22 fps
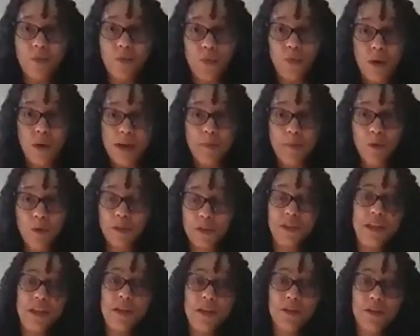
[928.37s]
way more
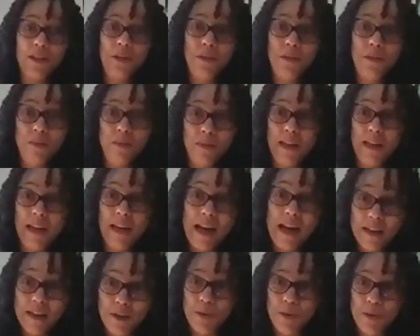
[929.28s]
chakras than
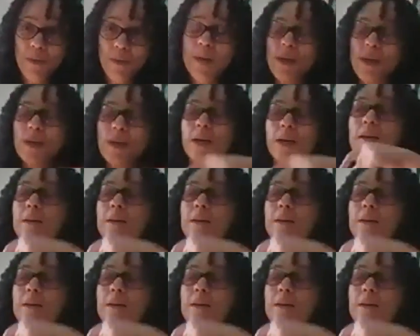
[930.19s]
I knew,